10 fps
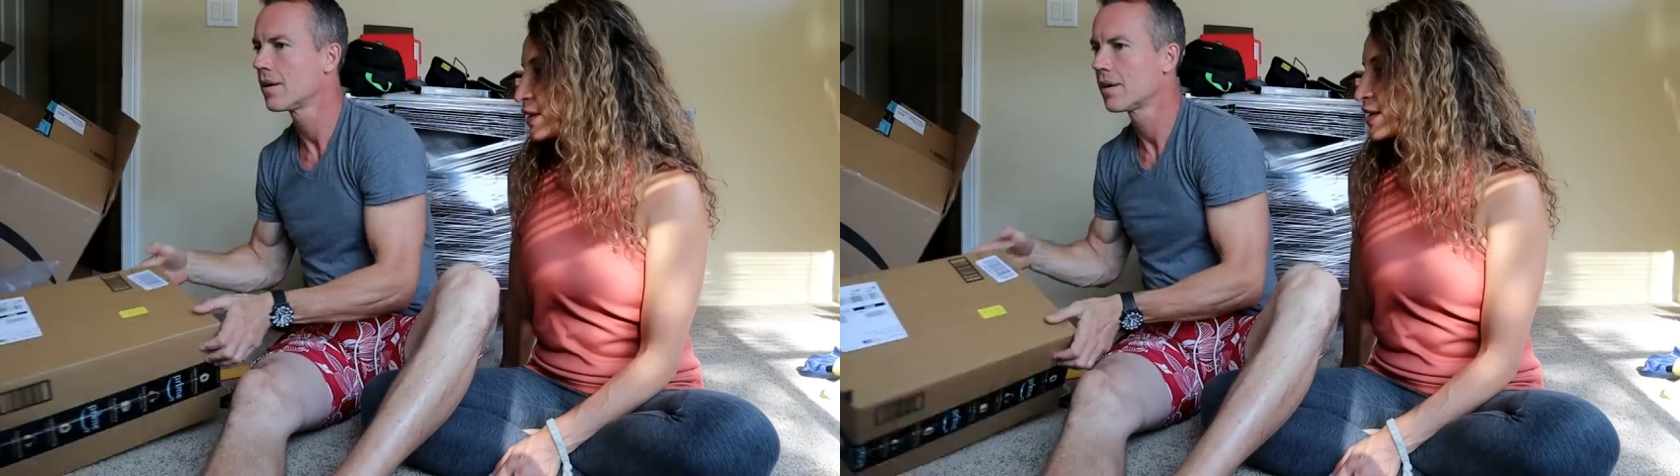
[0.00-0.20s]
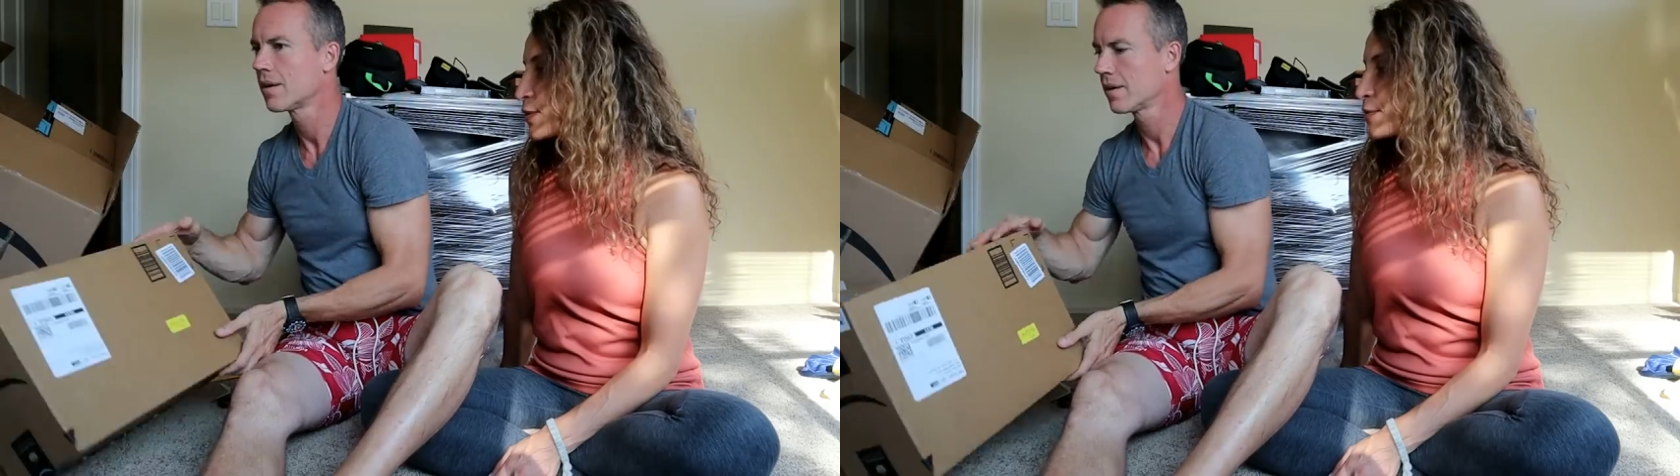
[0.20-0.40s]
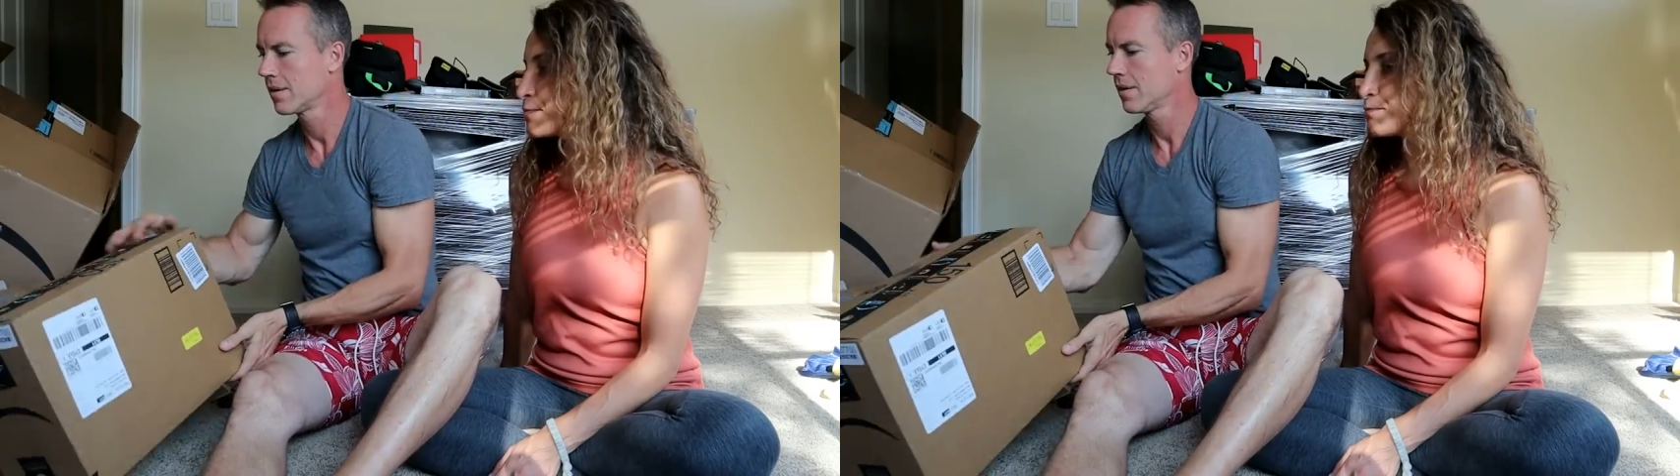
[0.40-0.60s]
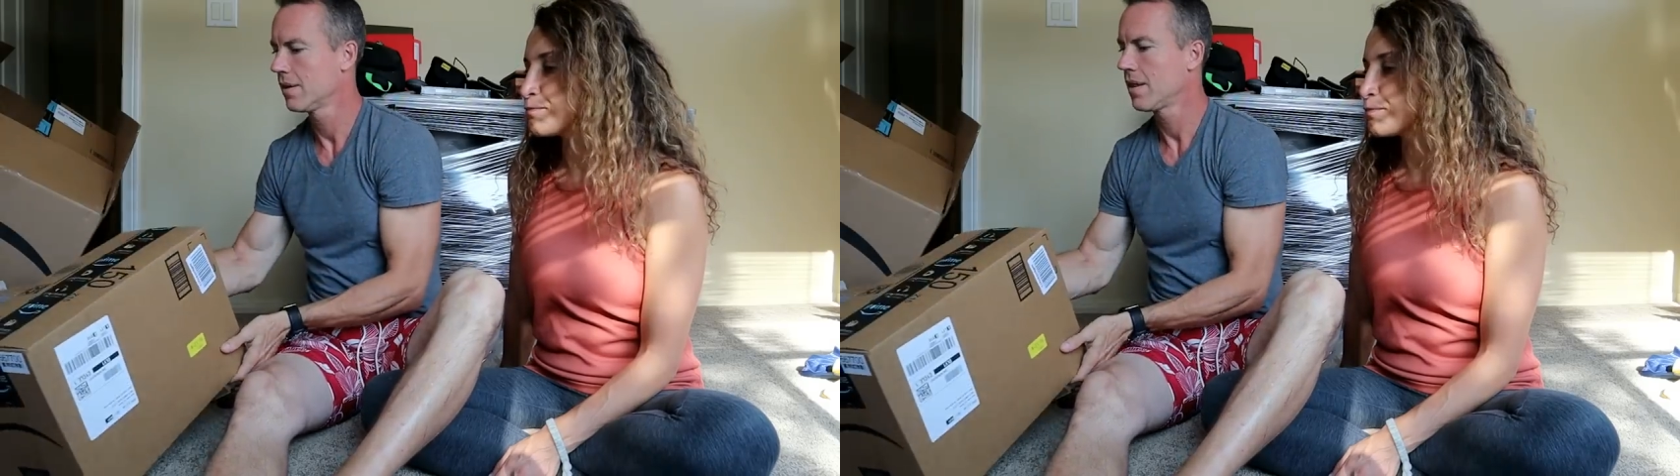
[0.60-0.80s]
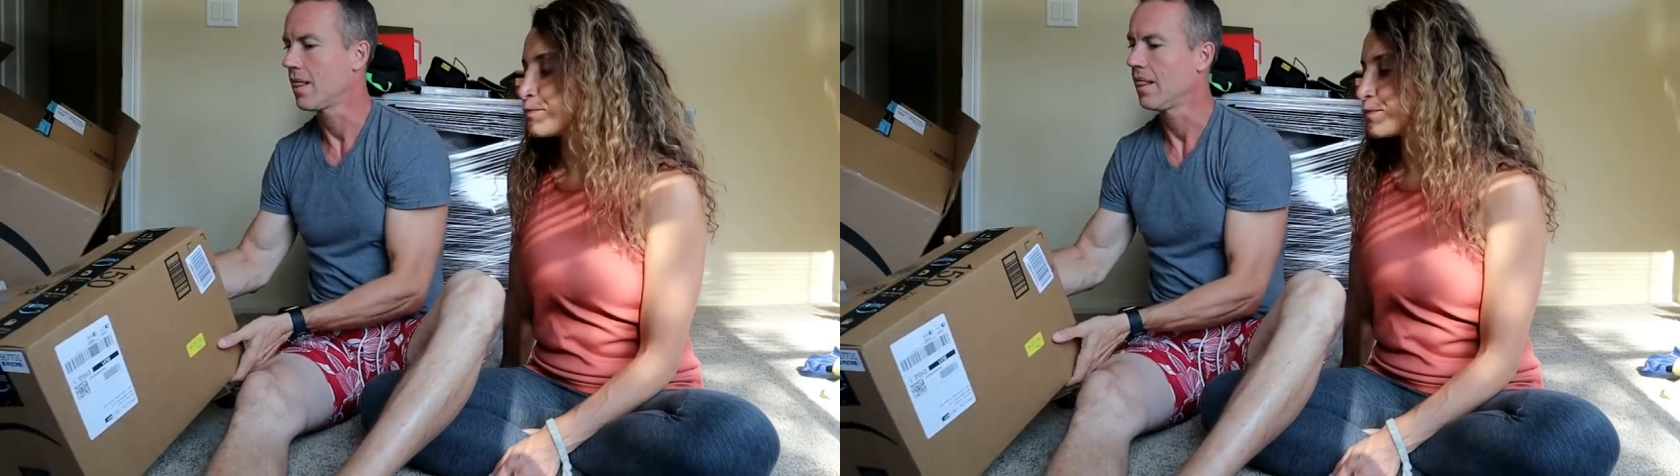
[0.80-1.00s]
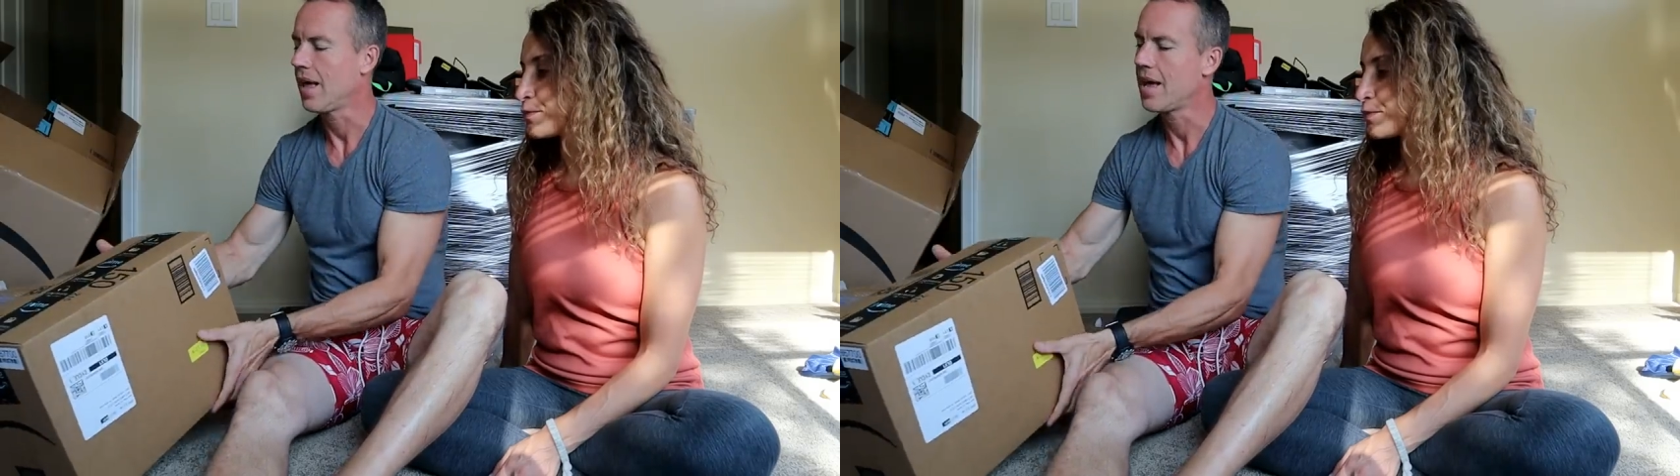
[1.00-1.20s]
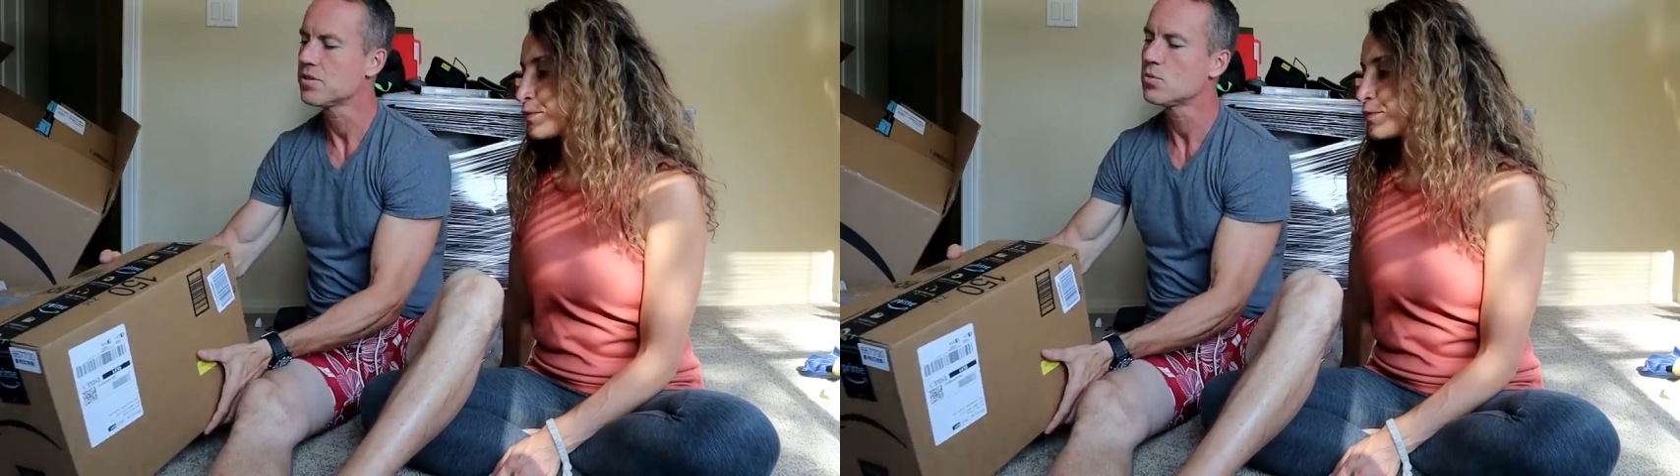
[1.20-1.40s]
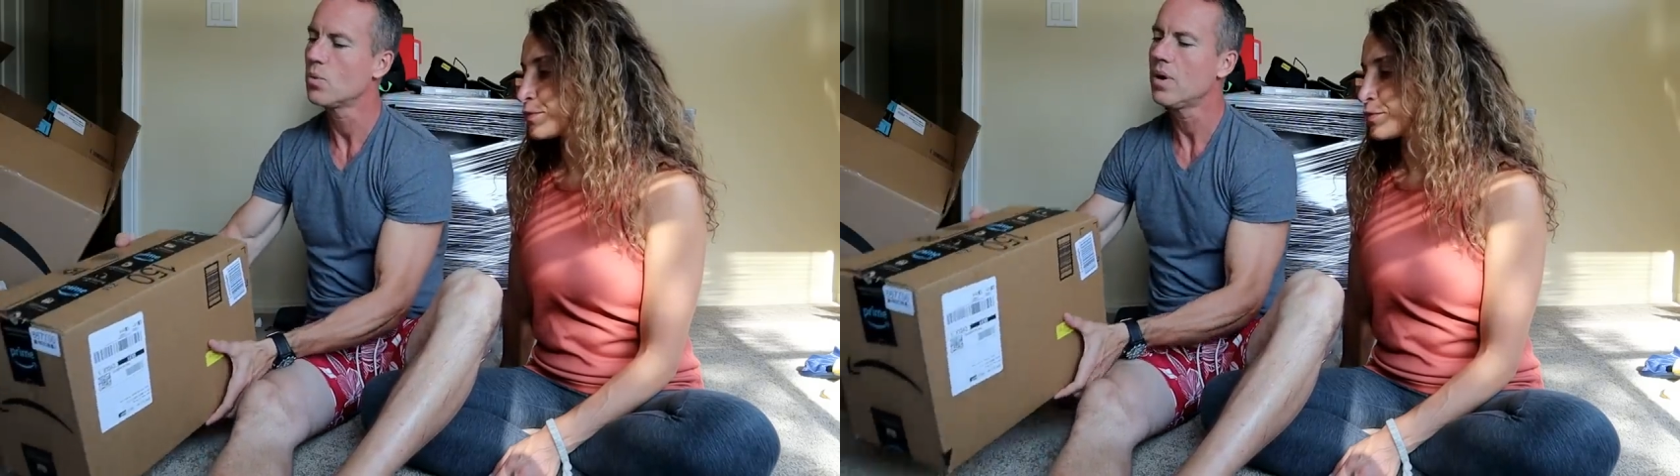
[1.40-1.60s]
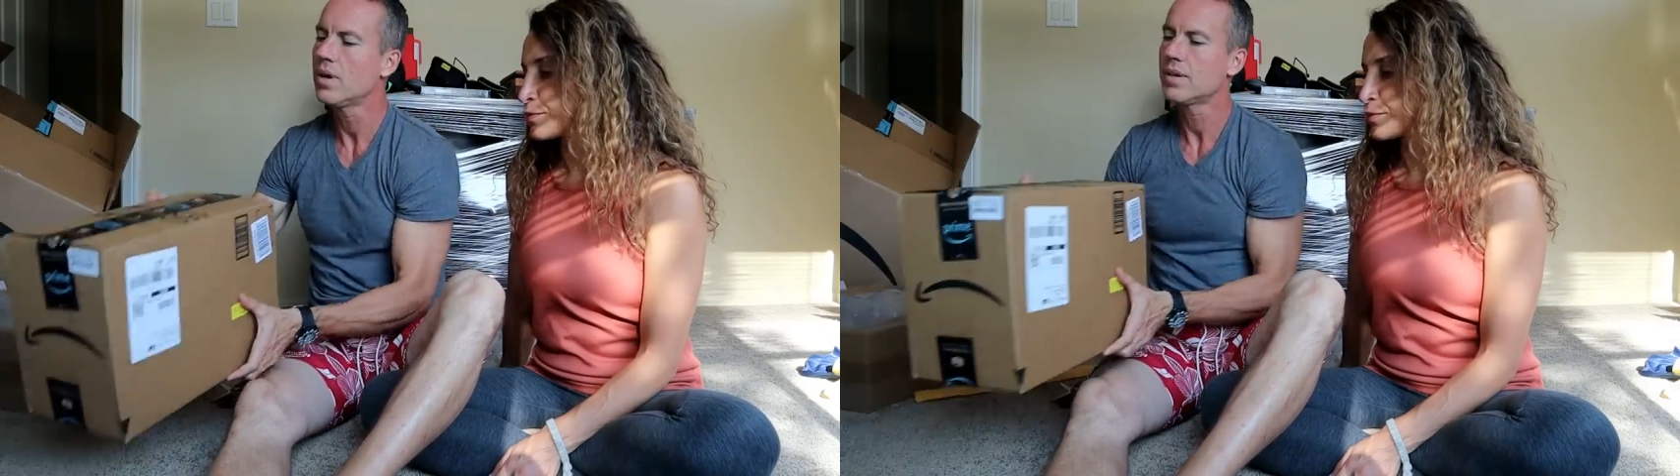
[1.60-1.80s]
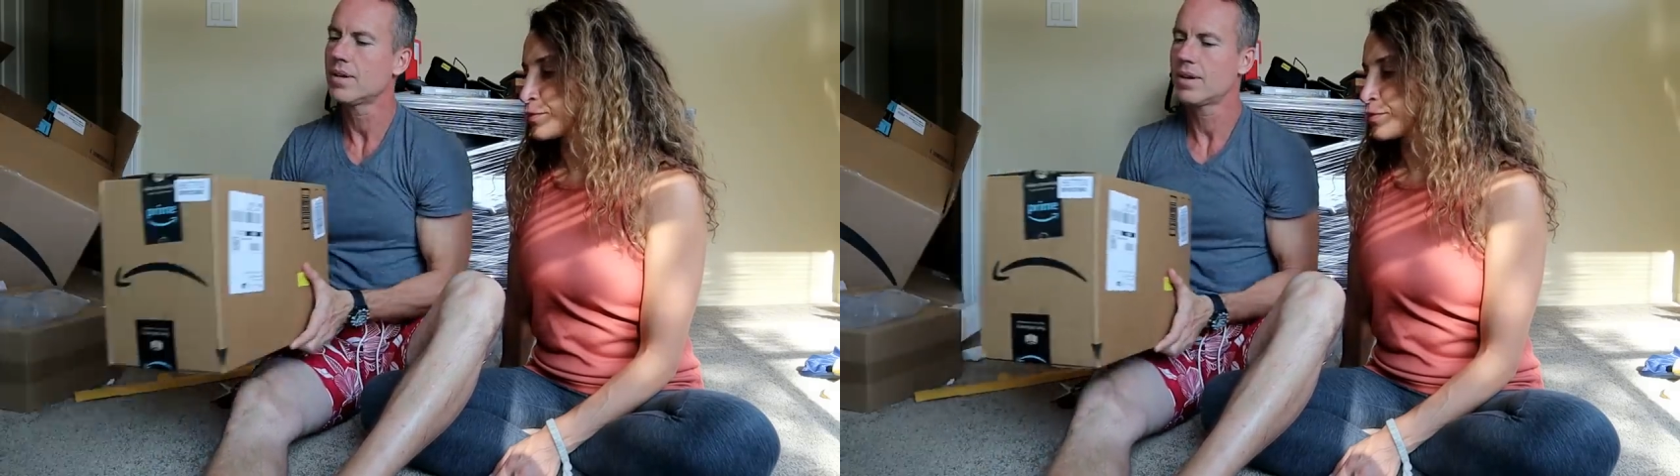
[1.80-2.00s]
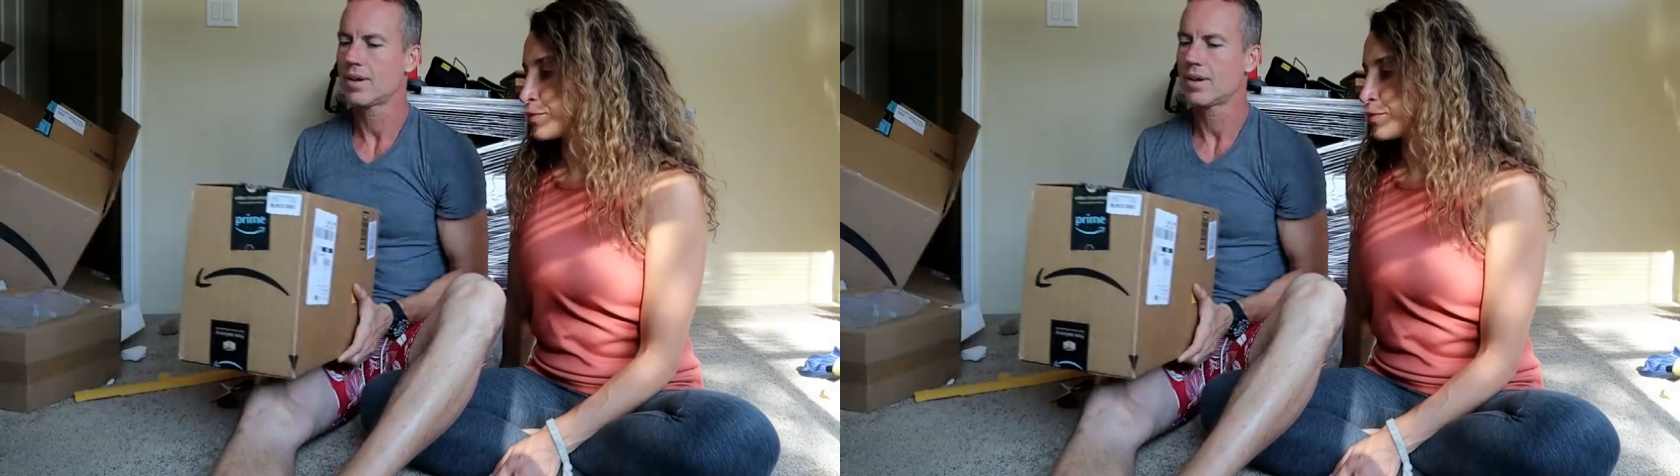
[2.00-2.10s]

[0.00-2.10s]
Last one? Last one.